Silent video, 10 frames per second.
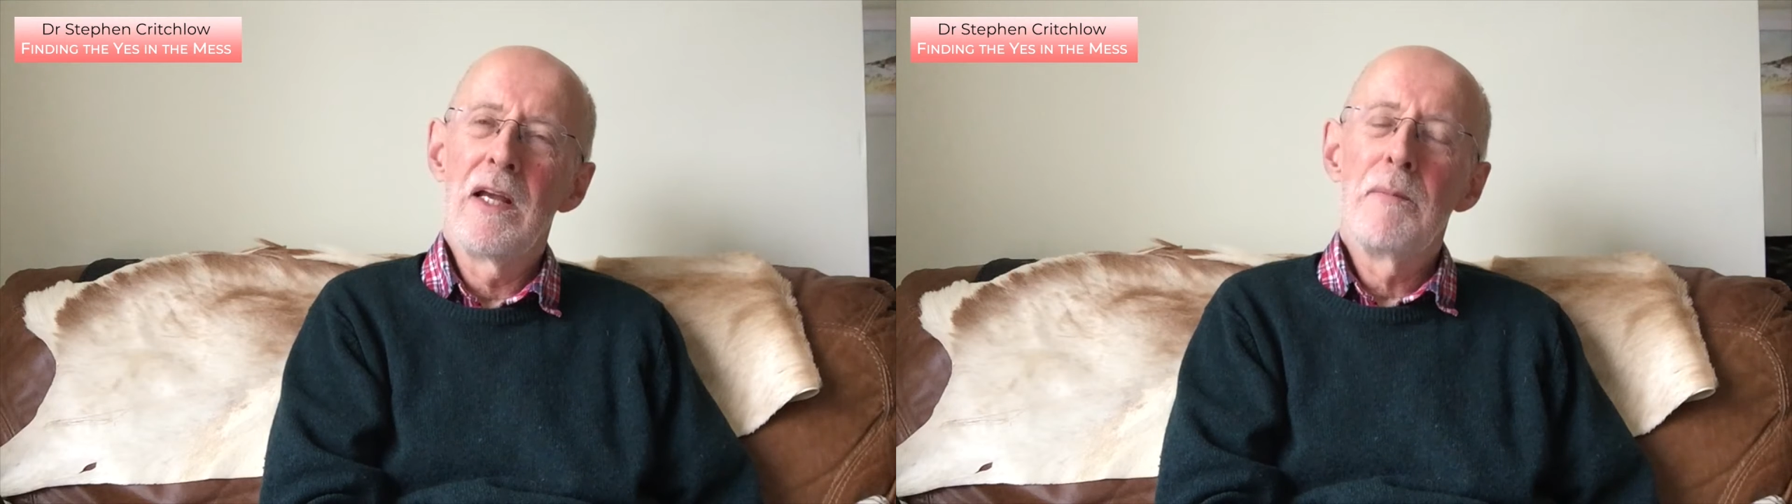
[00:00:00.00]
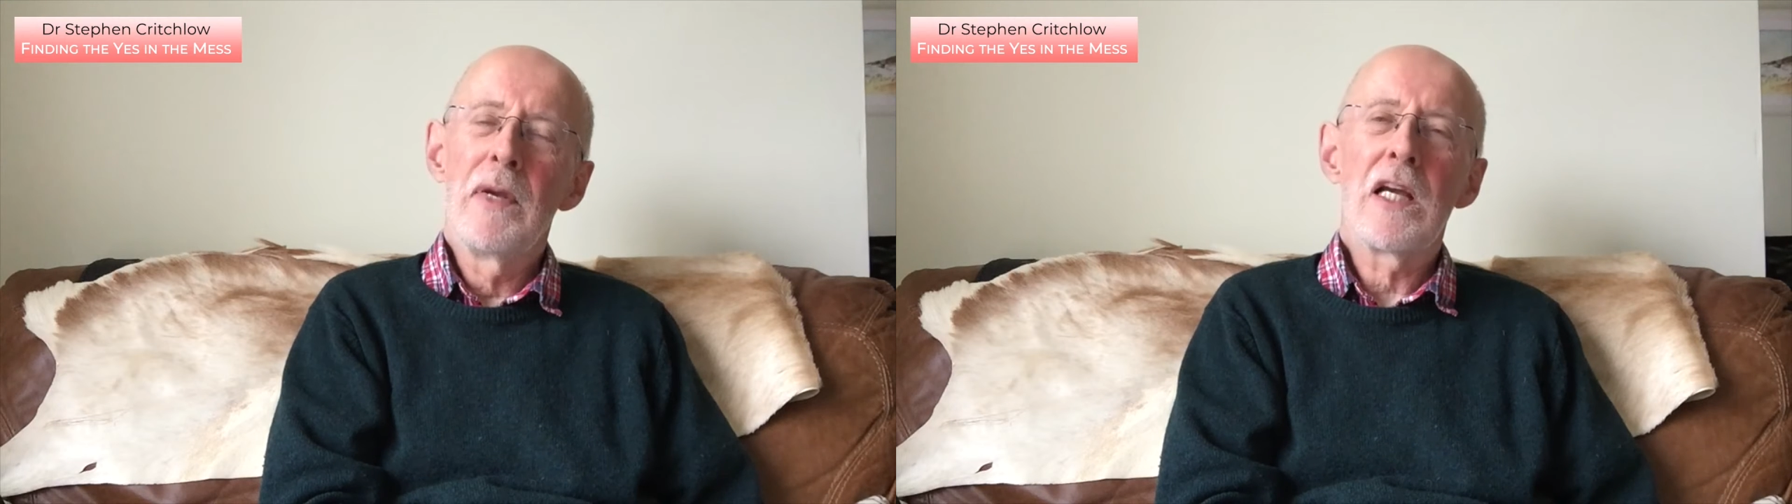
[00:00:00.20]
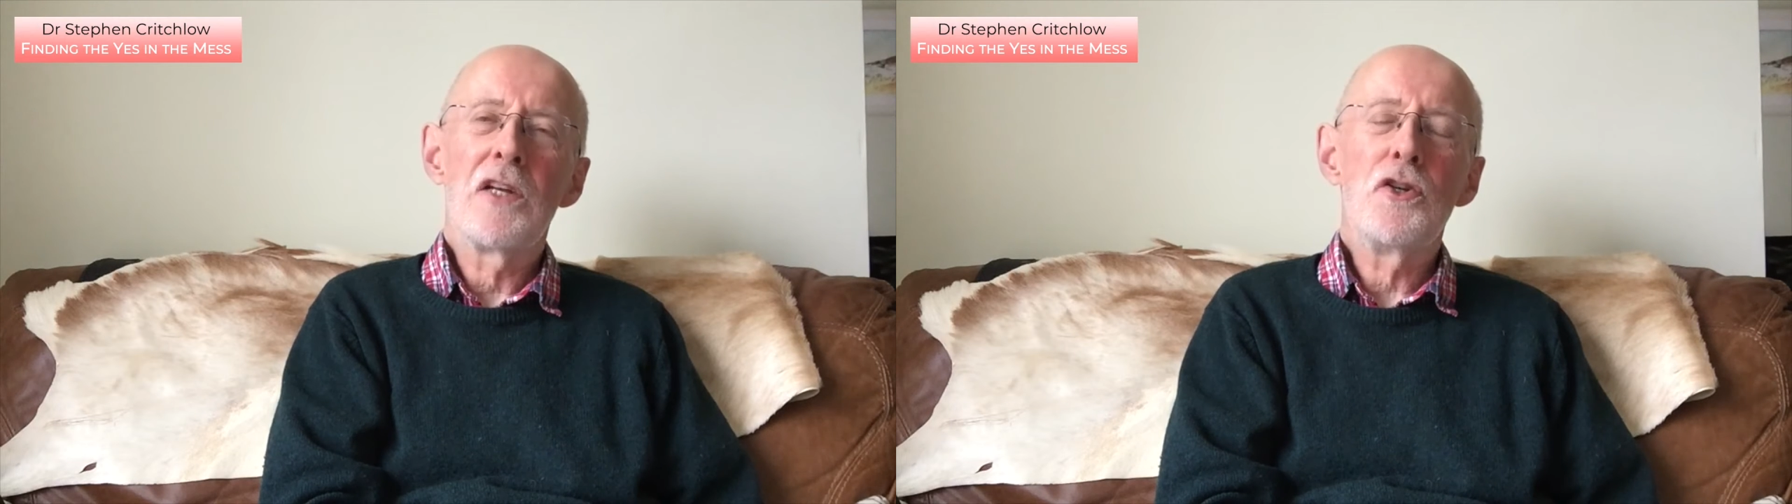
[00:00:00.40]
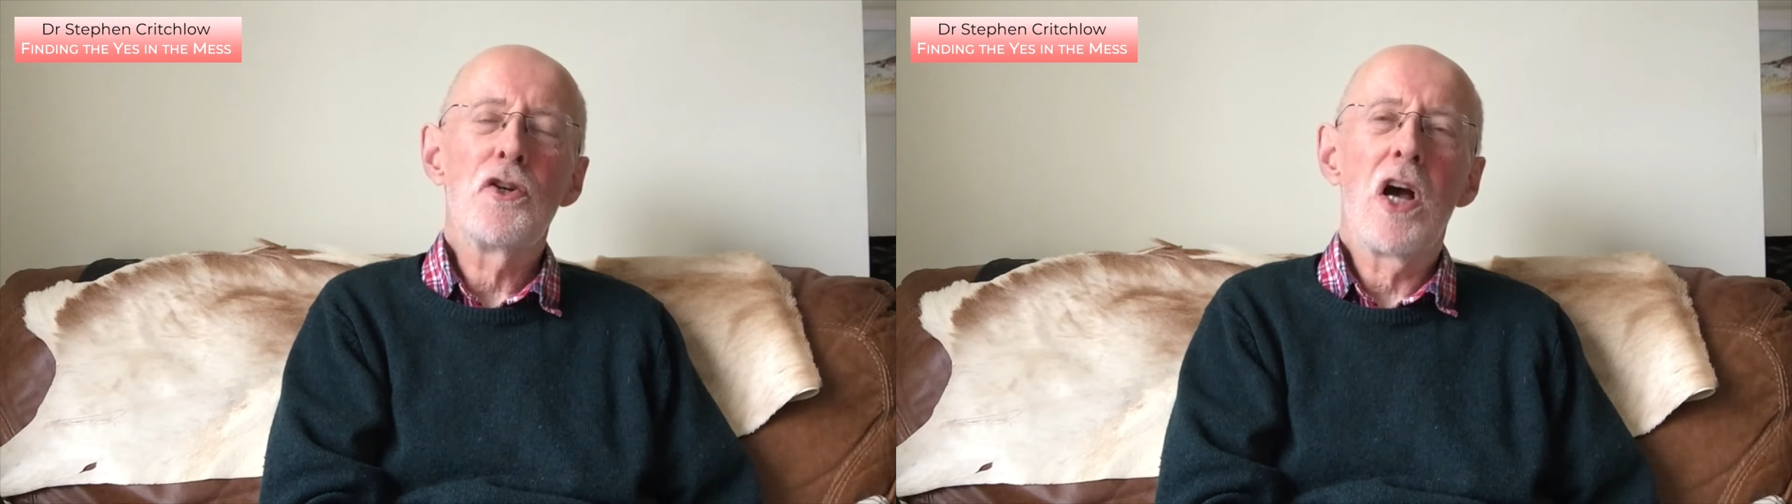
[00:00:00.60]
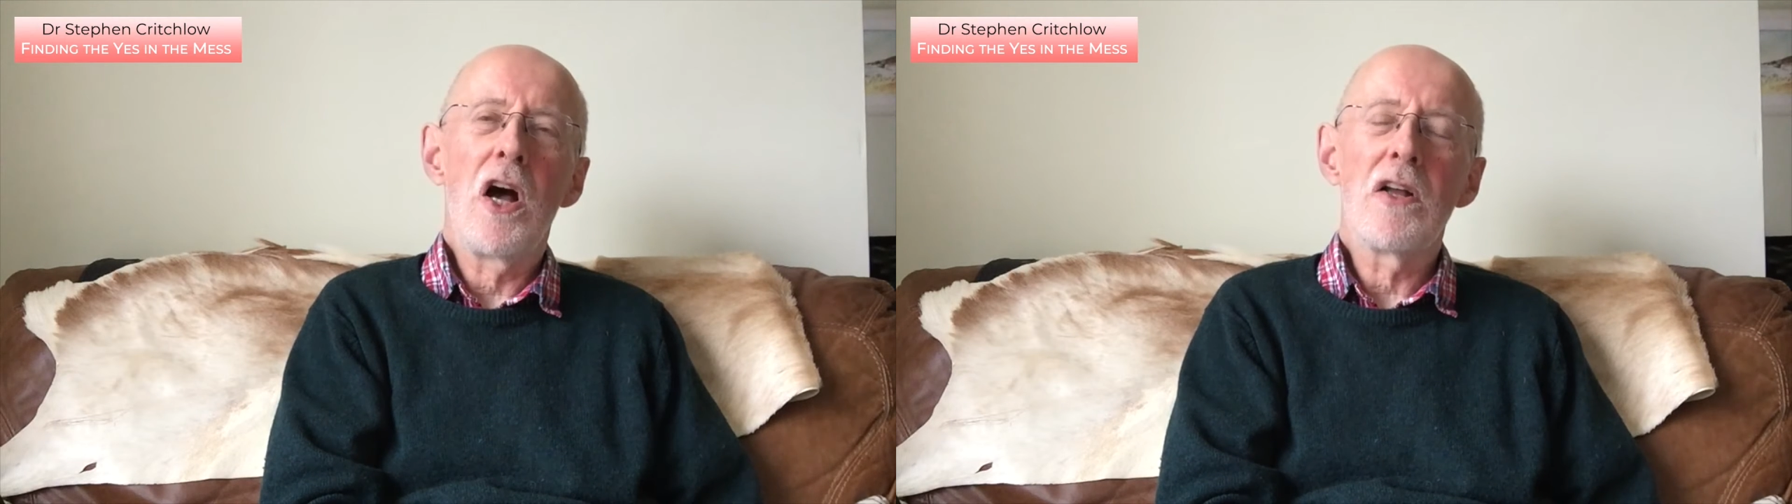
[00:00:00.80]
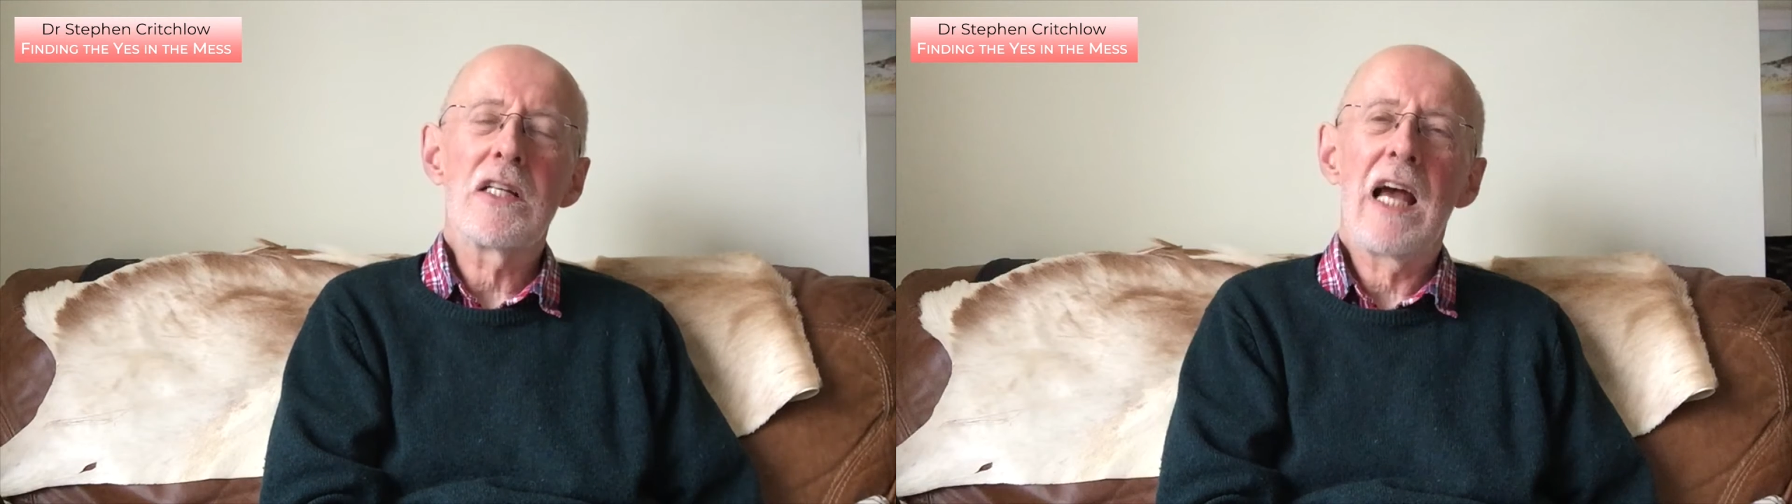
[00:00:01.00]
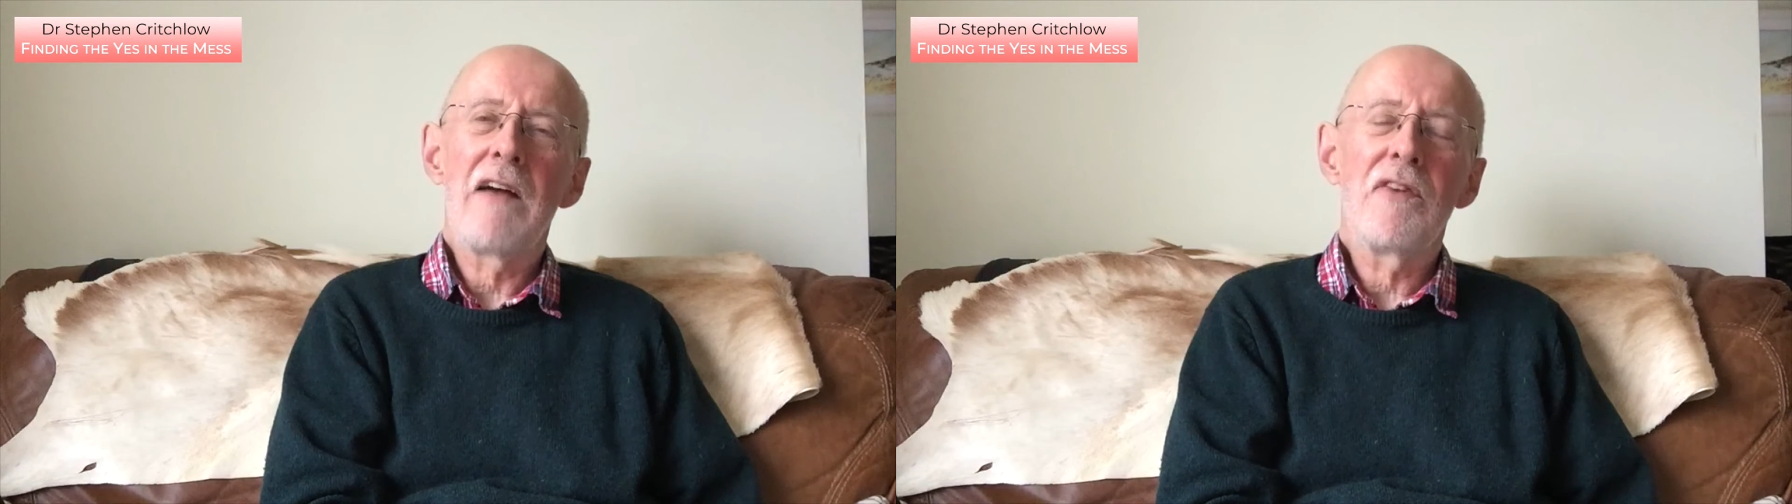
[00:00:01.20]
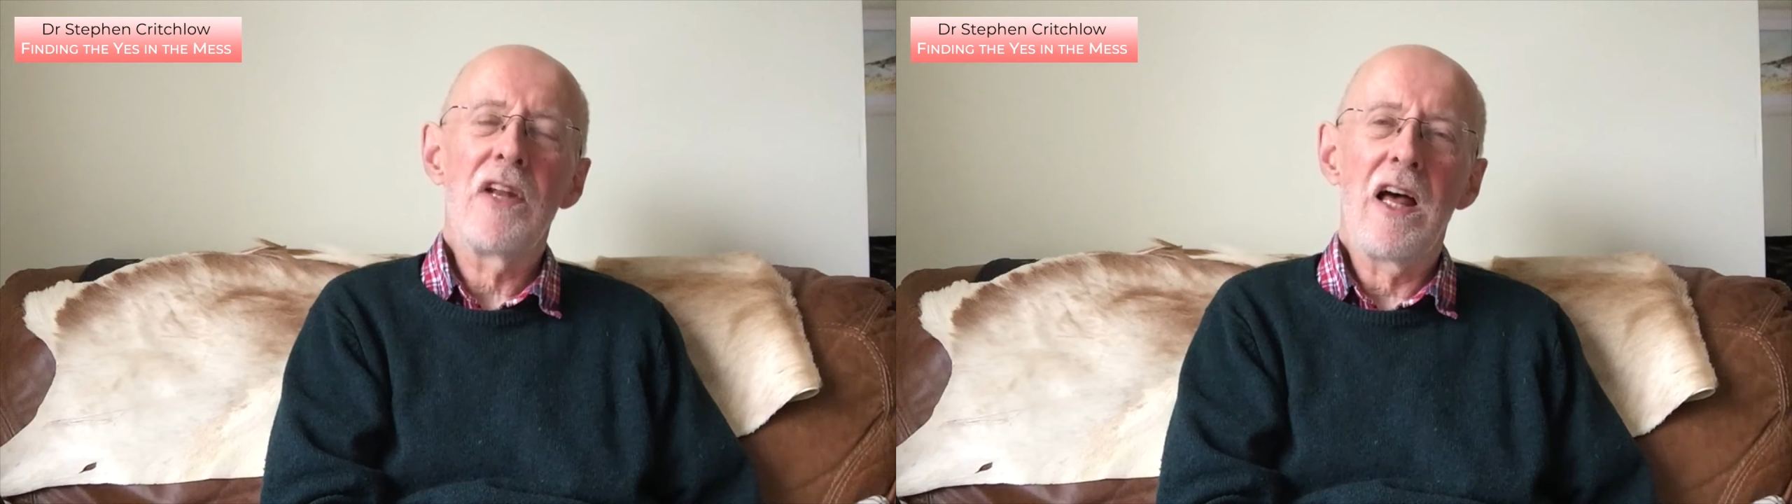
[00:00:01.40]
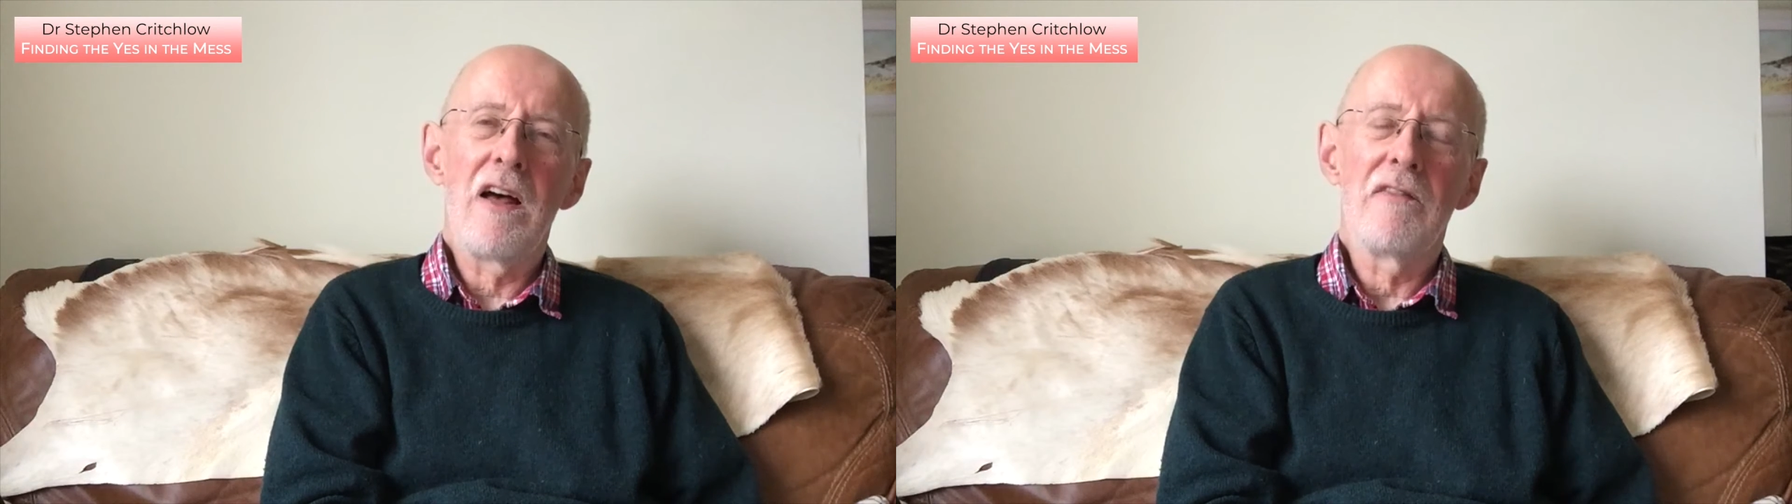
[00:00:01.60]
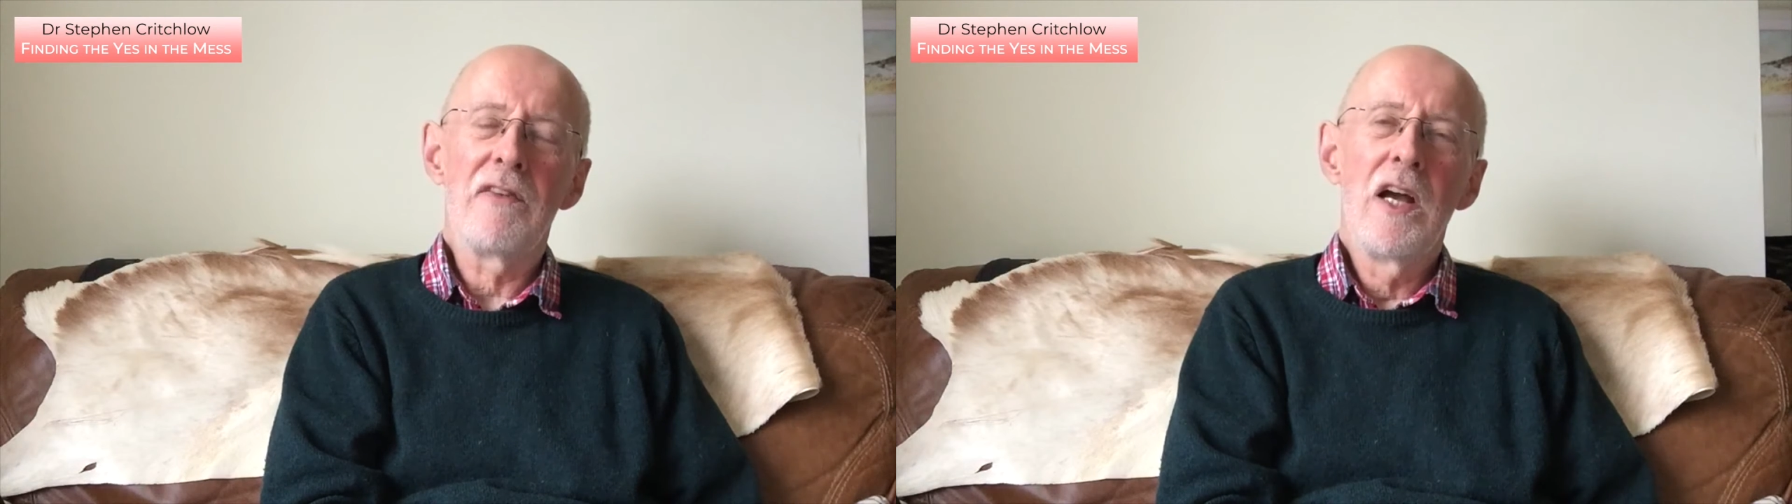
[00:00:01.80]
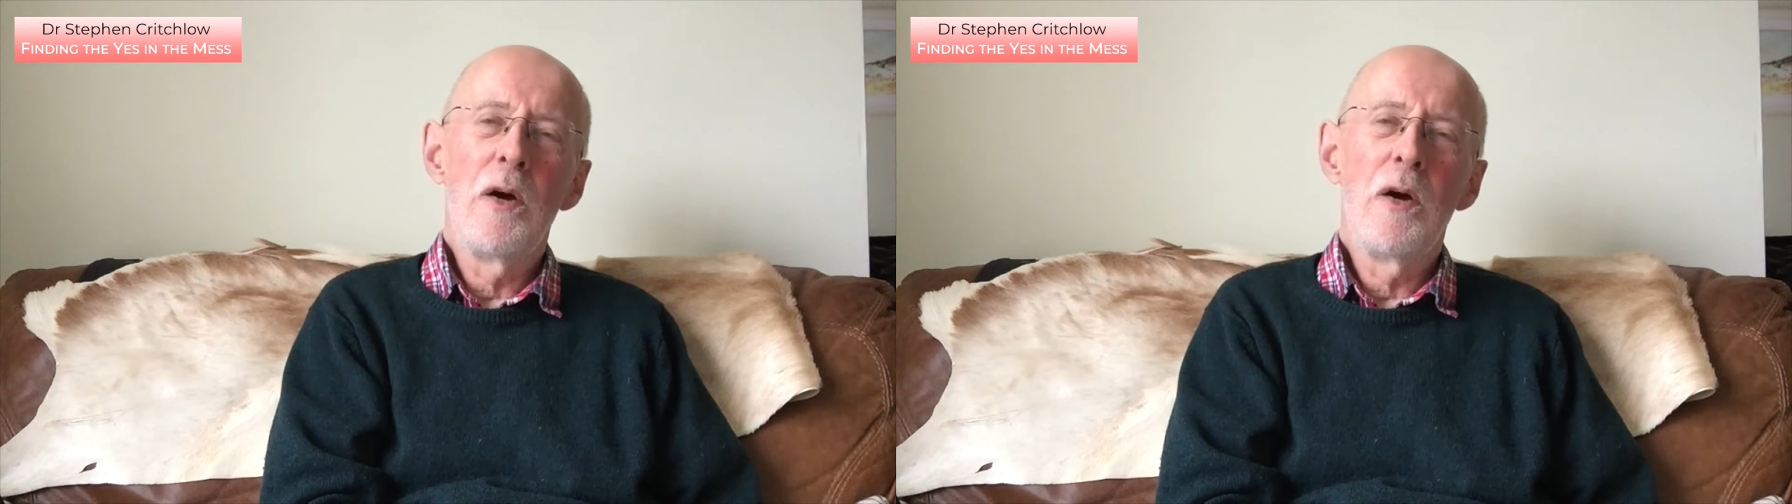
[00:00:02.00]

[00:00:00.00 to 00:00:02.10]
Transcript: because you can't have love